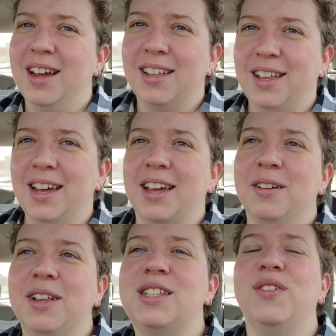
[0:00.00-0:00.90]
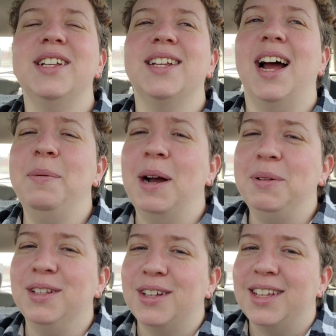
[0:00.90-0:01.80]
Like, let's face it, I
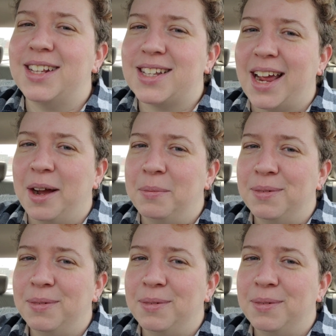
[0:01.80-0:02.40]
probably look like Sam.